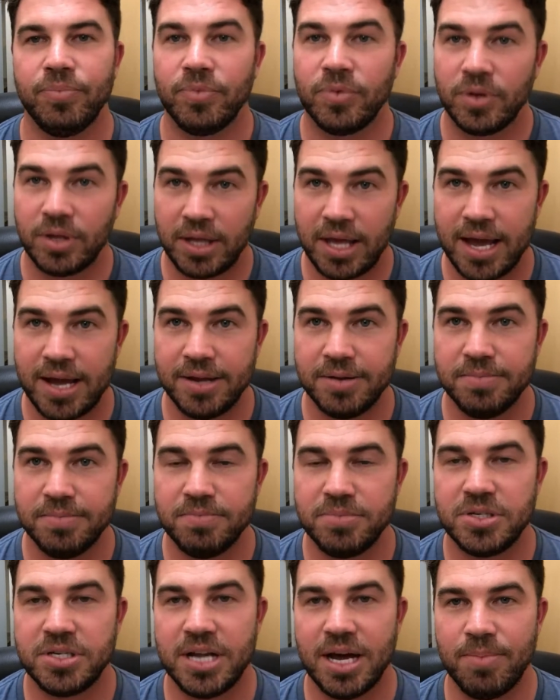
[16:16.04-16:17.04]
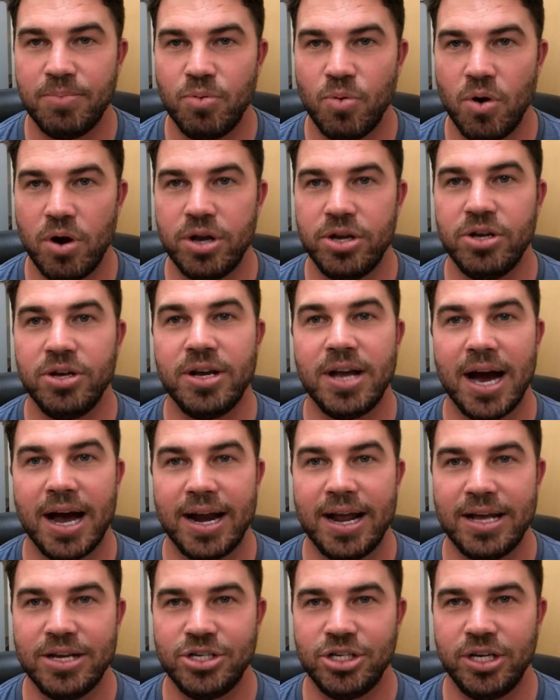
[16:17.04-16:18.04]
Okay, step one, you got to
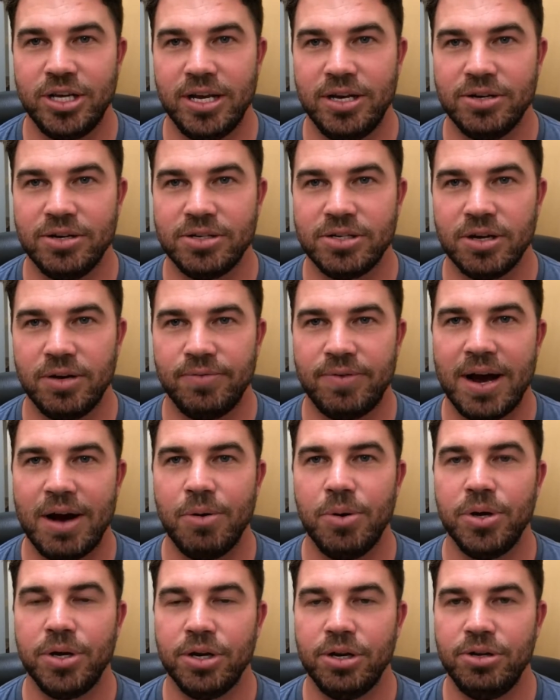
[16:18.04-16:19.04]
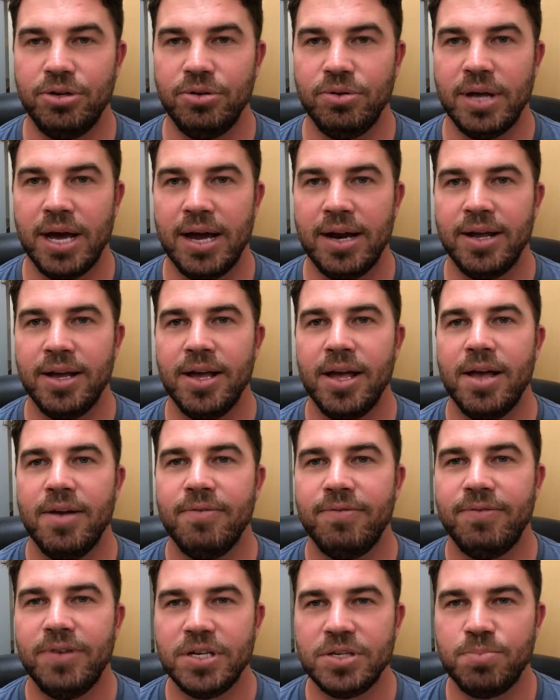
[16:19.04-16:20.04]
educate yourself. How are you going to do that?
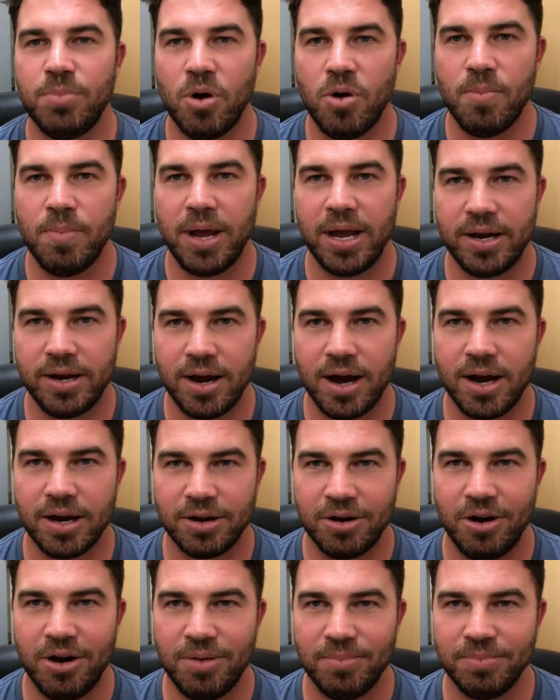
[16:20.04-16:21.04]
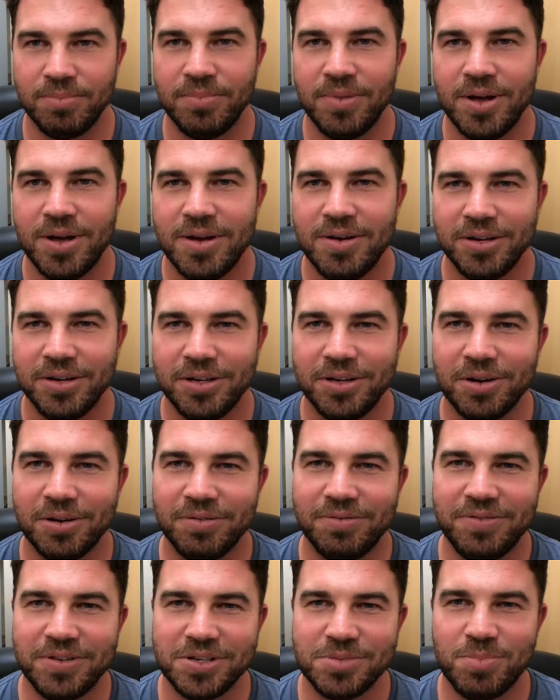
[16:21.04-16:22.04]
Fsboman.com. Go to
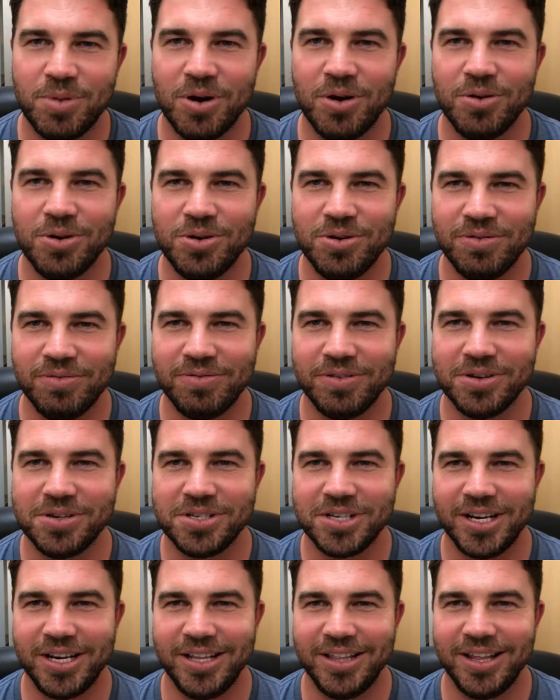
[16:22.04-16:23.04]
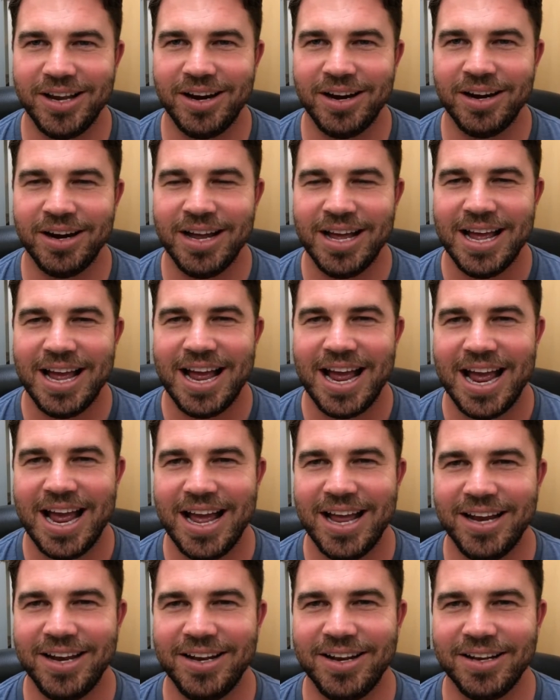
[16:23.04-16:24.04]
Fsbo University there
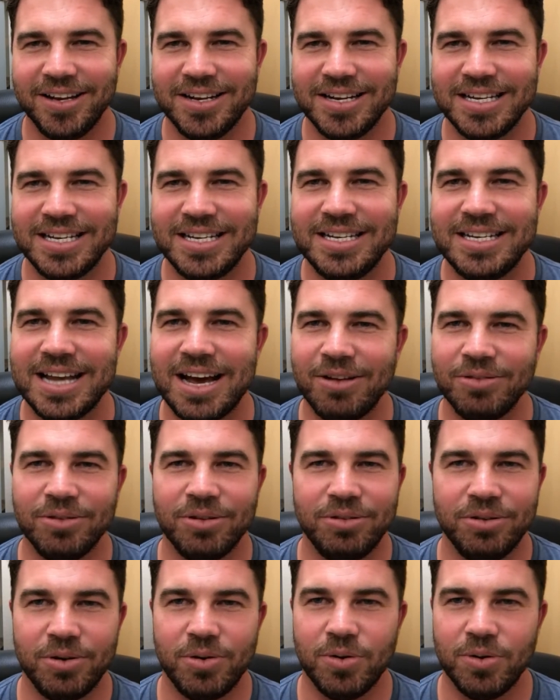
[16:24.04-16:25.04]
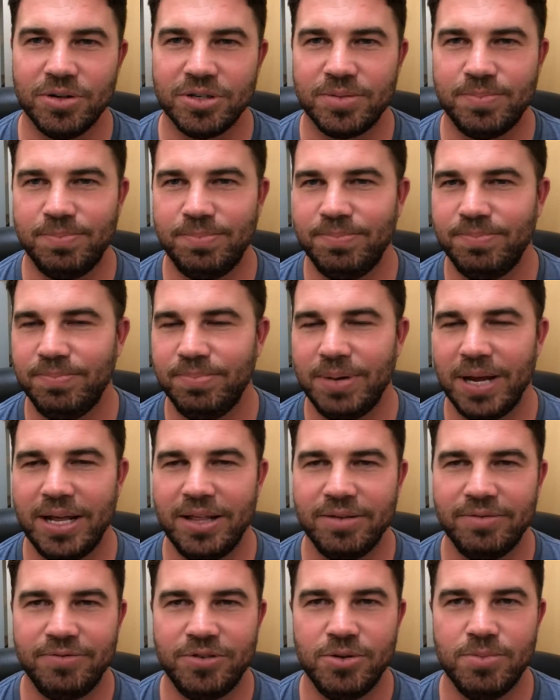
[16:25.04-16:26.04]
and download the course. Pay the
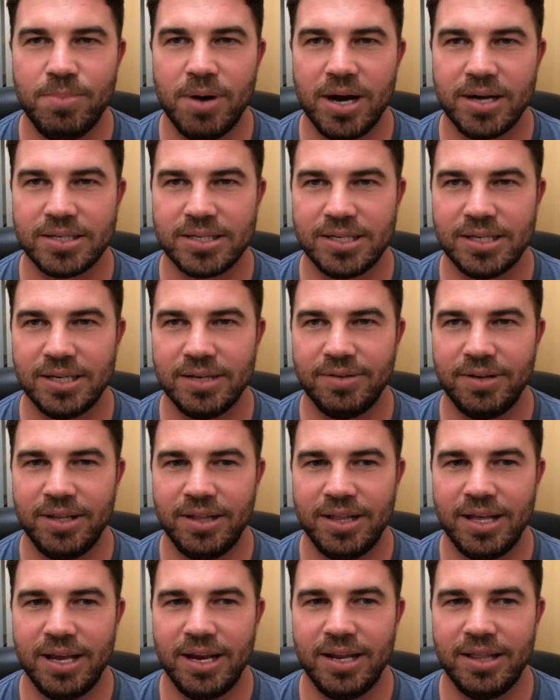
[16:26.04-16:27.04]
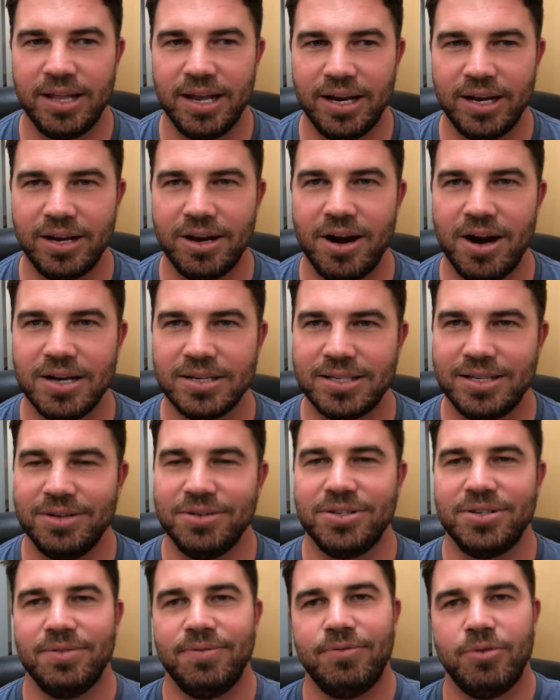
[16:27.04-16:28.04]
few bucks that it costs. There's
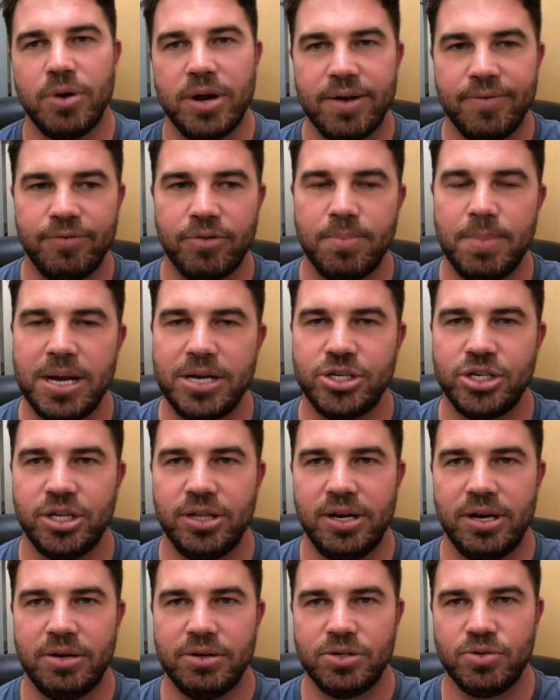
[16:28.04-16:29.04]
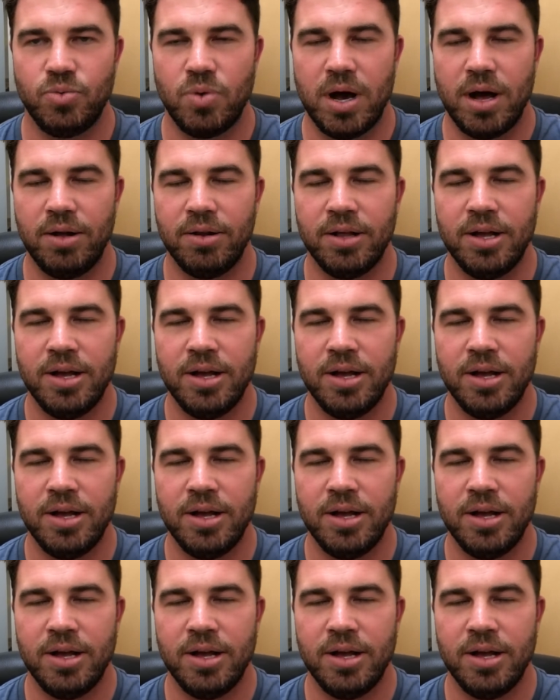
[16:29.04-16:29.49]
free information there as well.